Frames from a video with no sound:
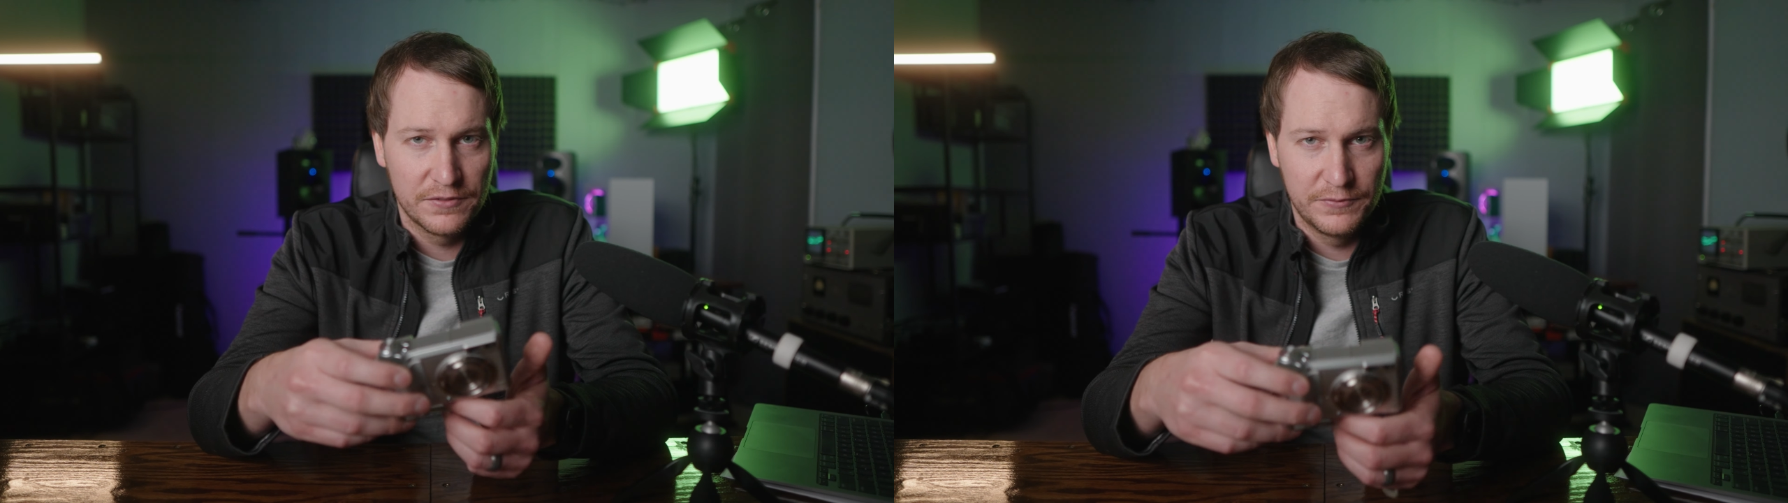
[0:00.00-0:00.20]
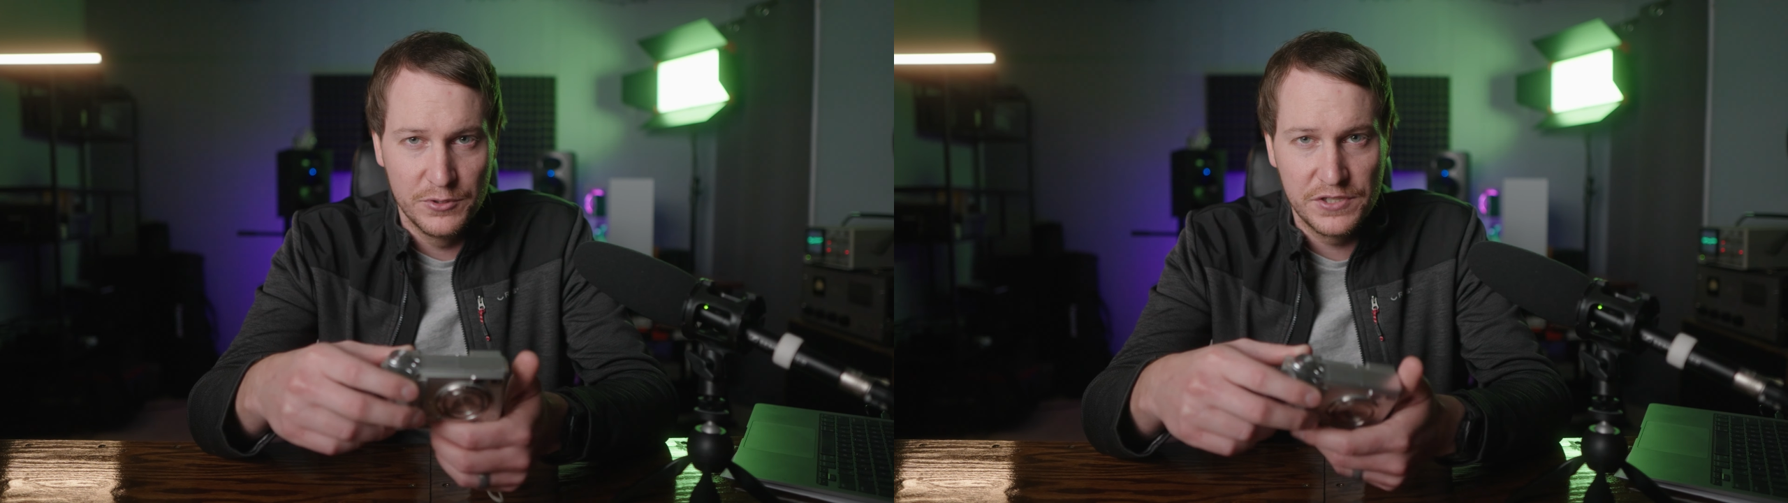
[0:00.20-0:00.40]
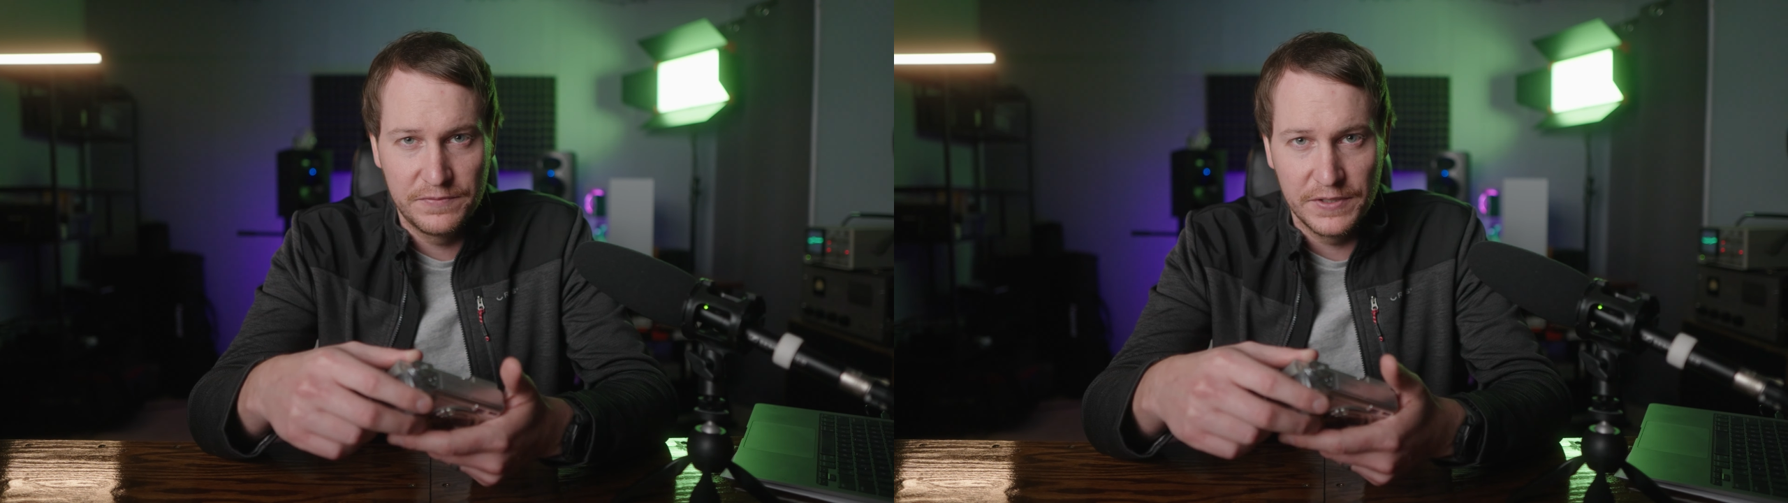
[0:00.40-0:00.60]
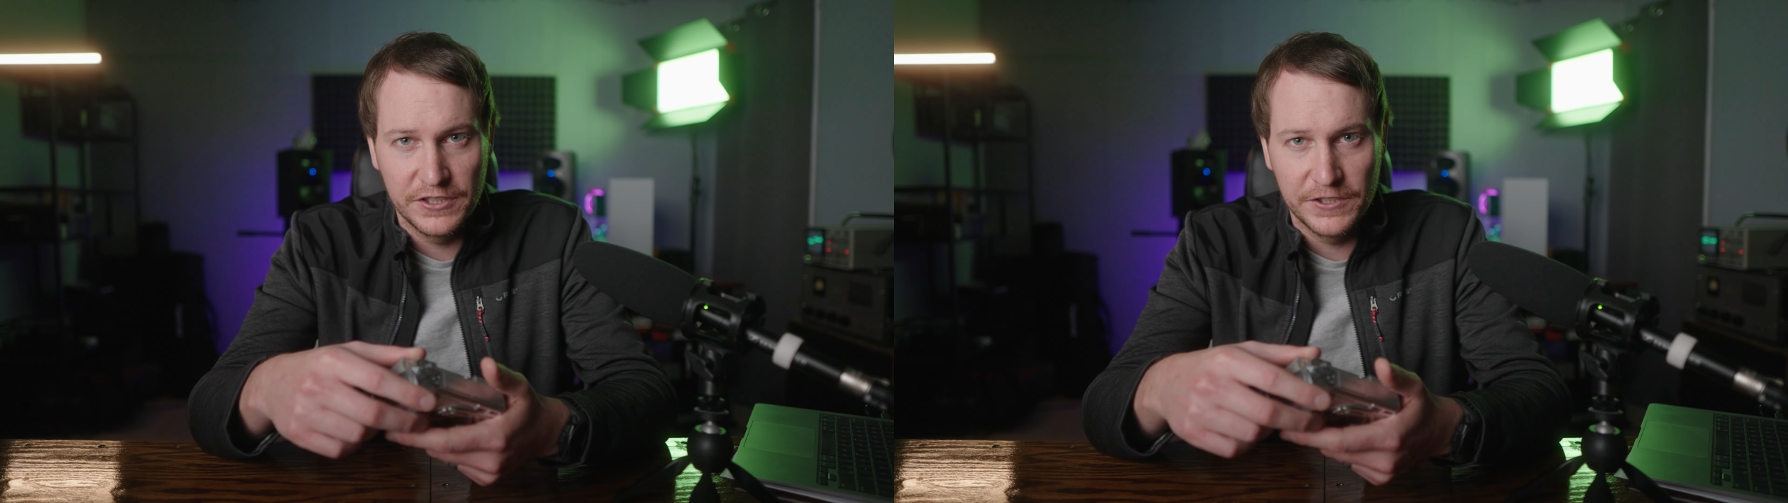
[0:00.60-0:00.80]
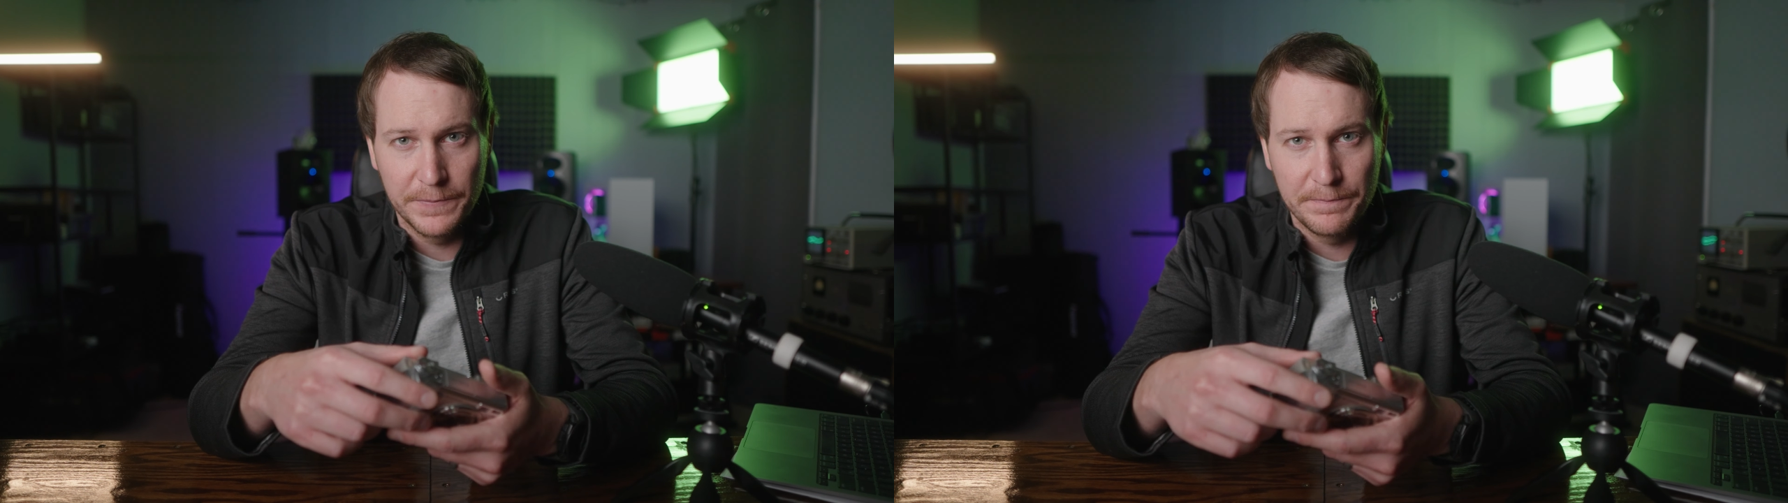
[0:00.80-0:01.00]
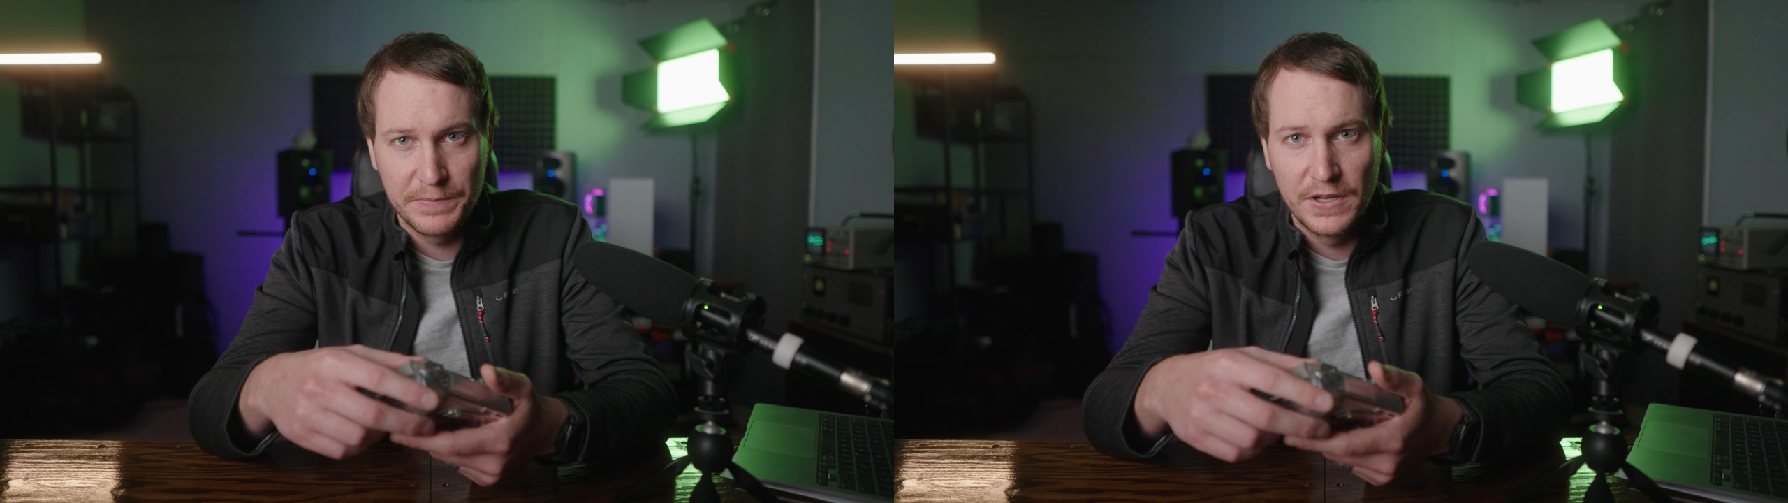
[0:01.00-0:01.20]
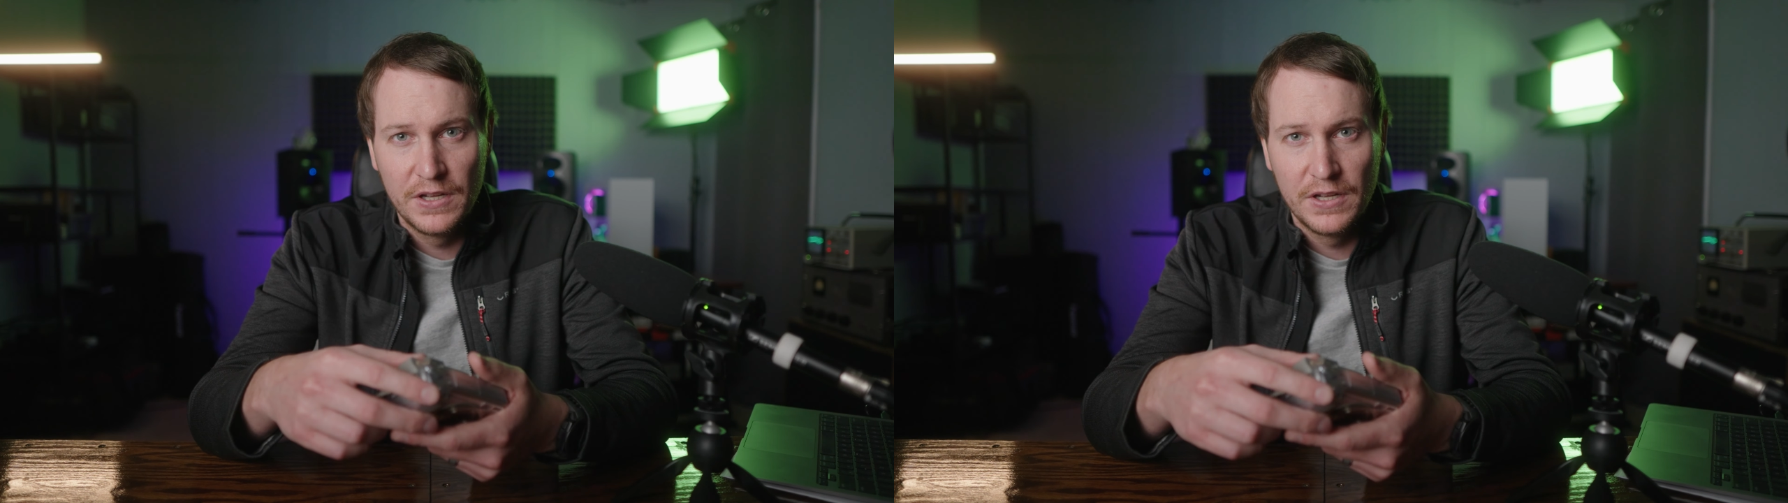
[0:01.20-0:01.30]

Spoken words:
Fujifilm